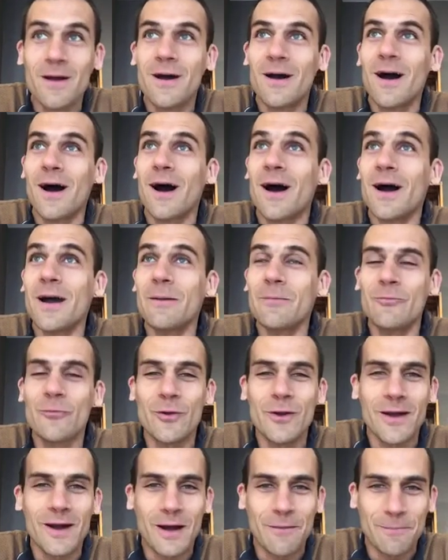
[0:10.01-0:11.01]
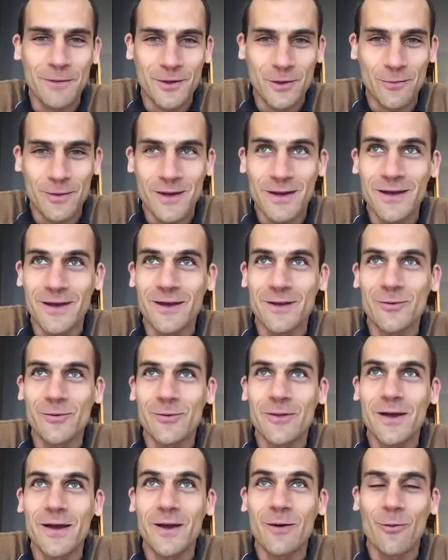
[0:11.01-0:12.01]
I'm really happy to be here
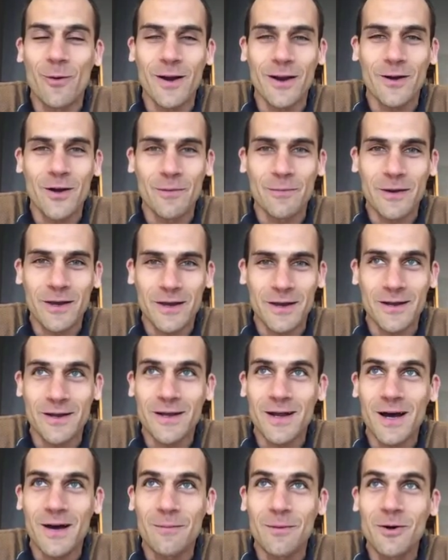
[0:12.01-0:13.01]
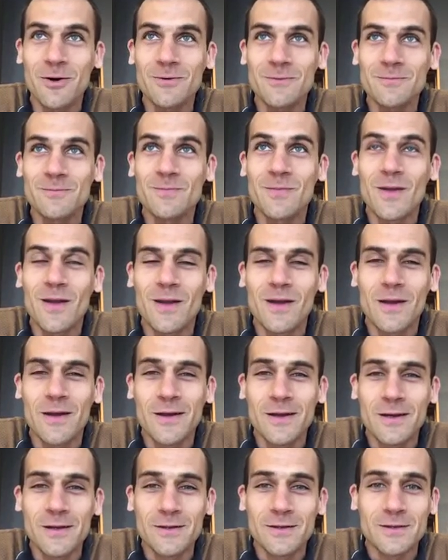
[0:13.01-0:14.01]
today. Welcome here in Cramont.
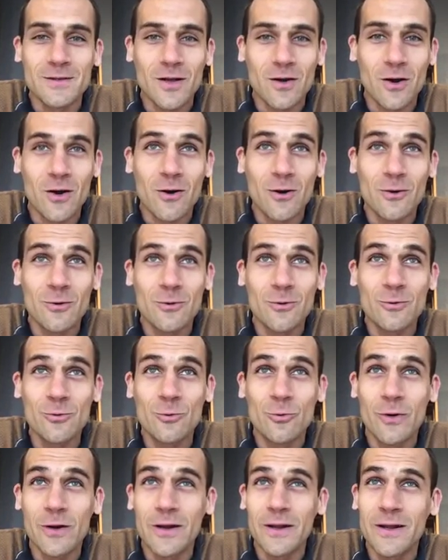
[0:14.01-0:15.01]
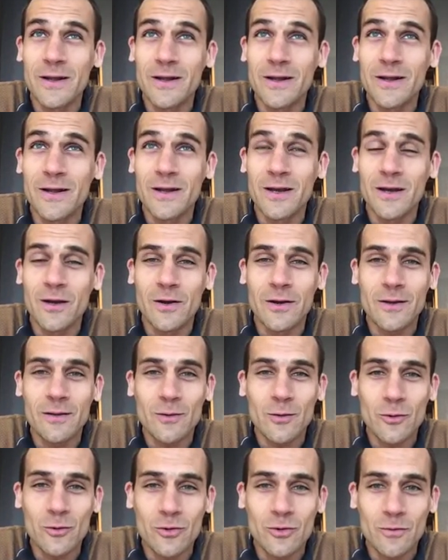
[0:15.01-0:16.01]
So, we're going
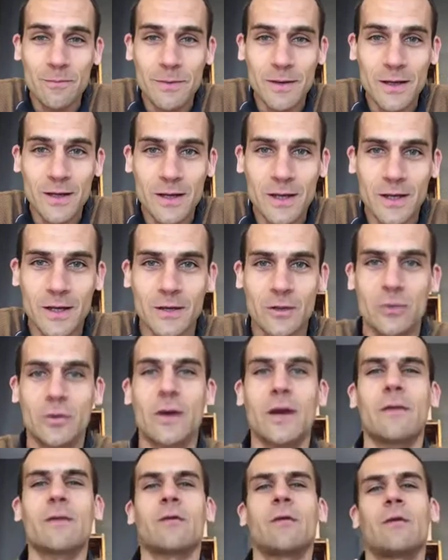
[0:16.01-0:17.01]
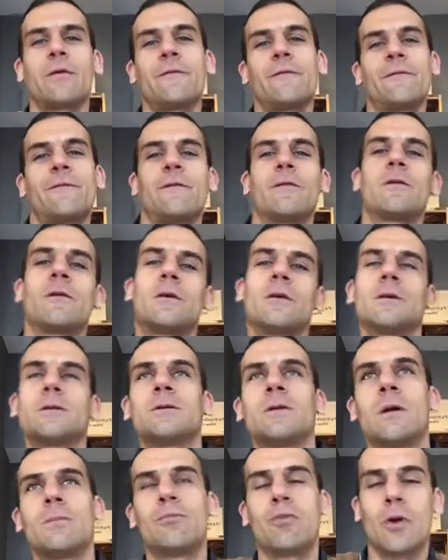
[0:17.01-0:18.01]
to be here together for
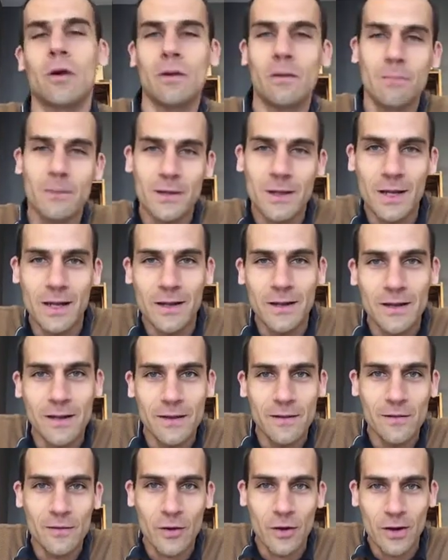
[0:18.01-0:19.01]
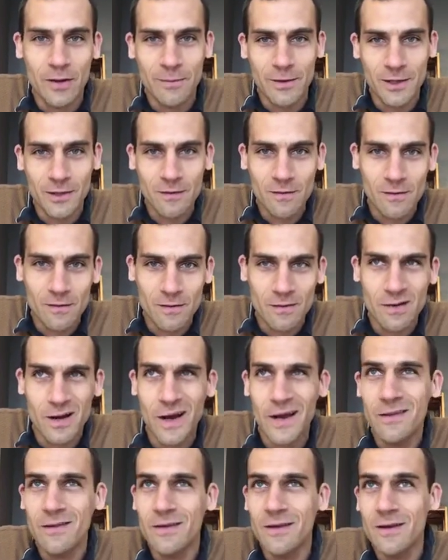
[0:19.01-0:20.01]
approximately 30 minutes, I
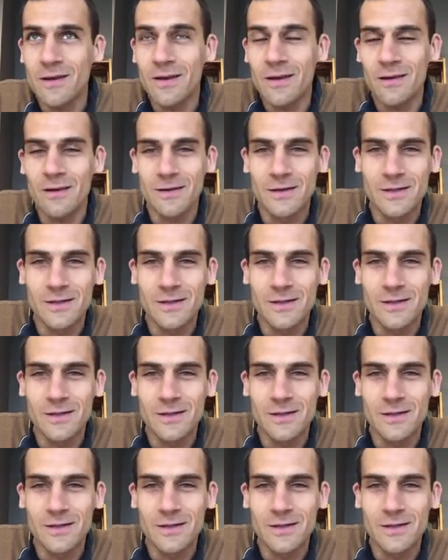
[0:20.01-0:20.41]
think.